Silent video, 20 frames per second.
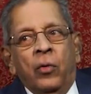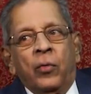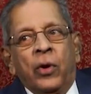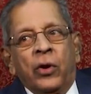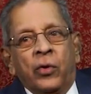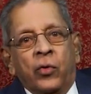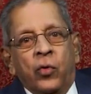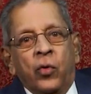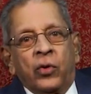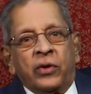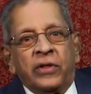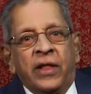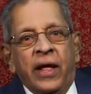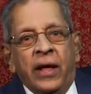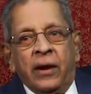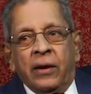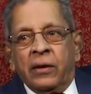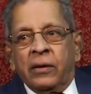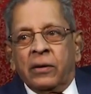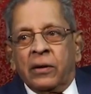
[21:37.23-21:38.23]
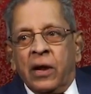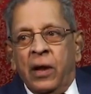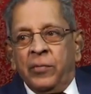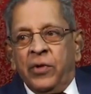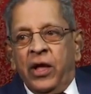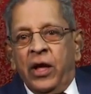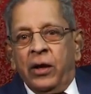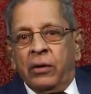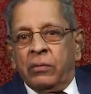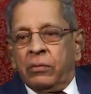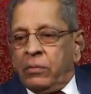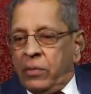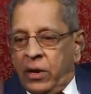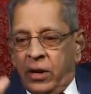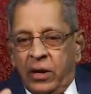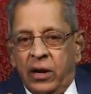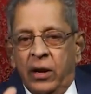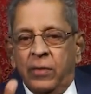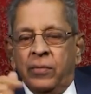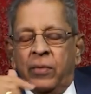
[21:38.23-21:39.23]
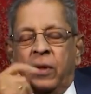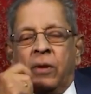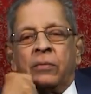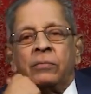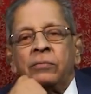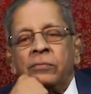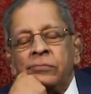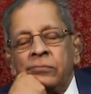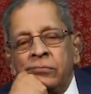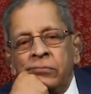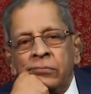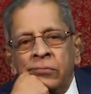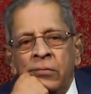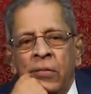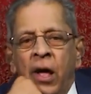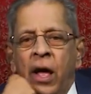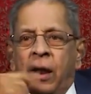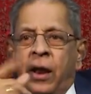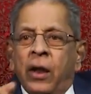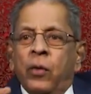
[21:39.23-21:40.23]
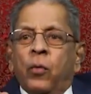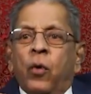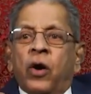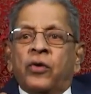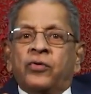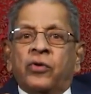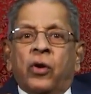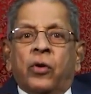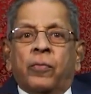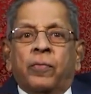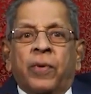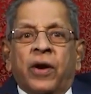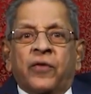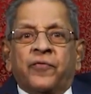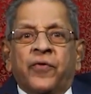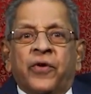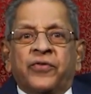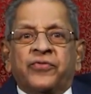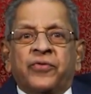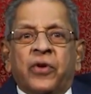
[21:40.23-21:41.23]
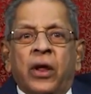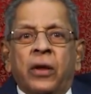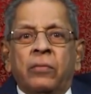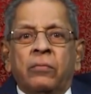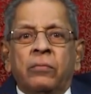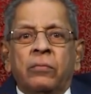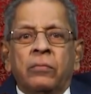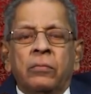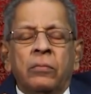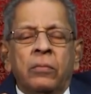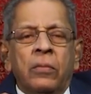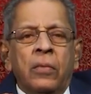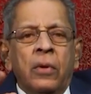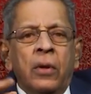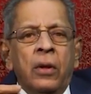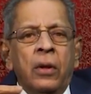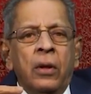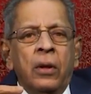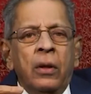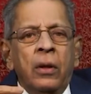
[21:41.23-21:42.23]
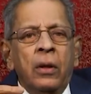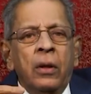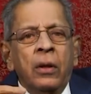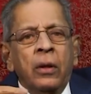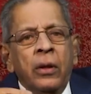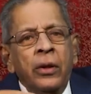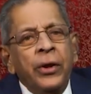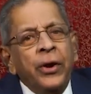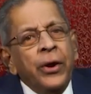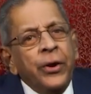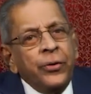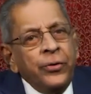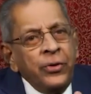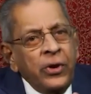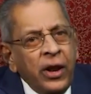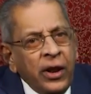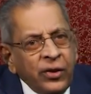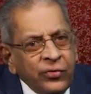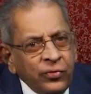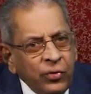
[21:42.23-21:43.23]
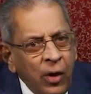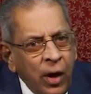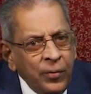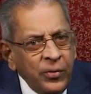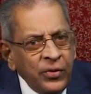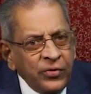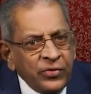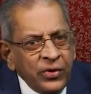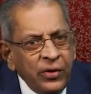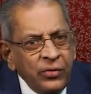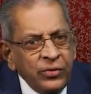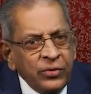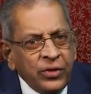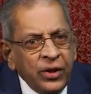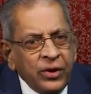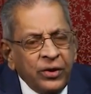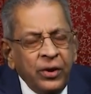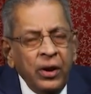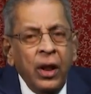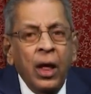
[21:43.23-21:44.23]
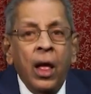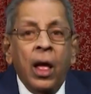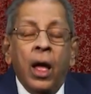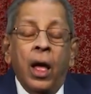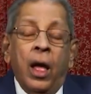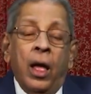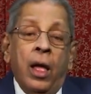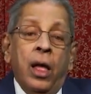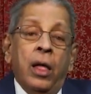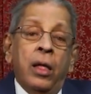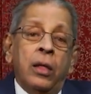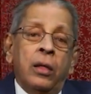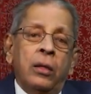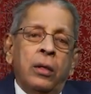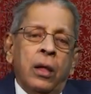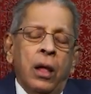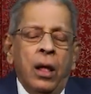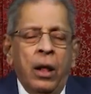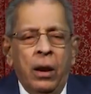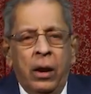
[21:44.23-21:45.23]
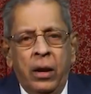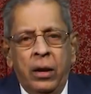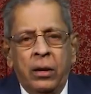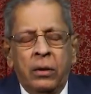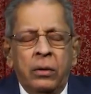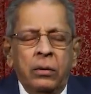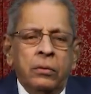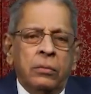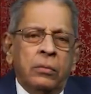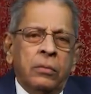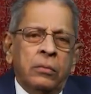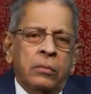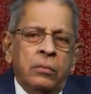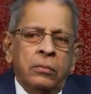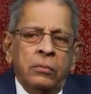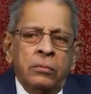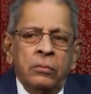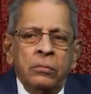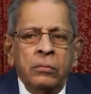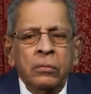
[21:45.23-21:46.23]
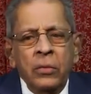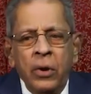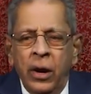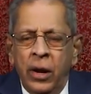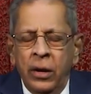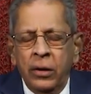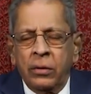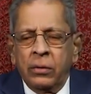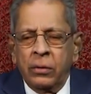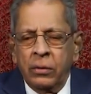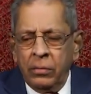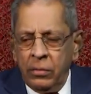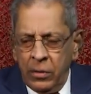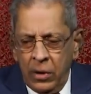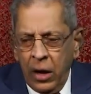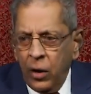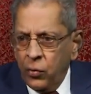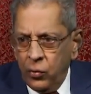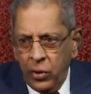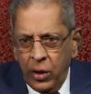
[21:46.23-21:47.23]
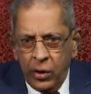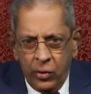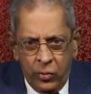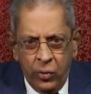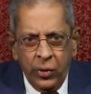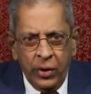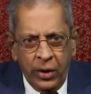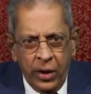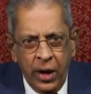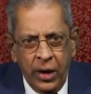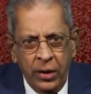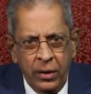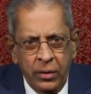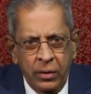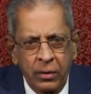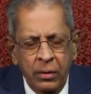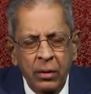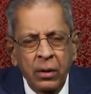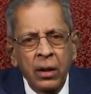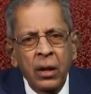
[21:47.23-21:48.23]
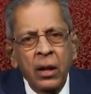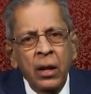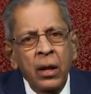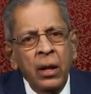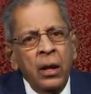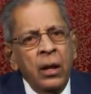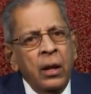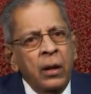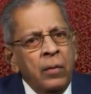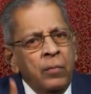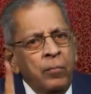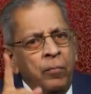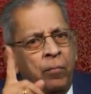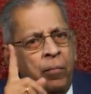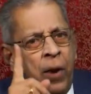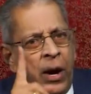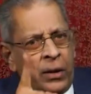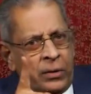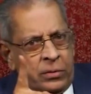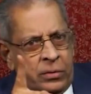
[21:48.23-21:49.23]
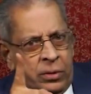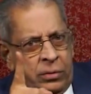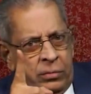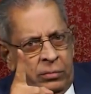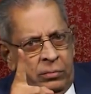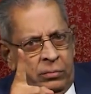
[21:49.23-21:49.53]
one cook there. Come here. He came there. Alright, what's our breakfast time? 7:30 Swami, 7:30. Alright. Right. Now we are going, right? But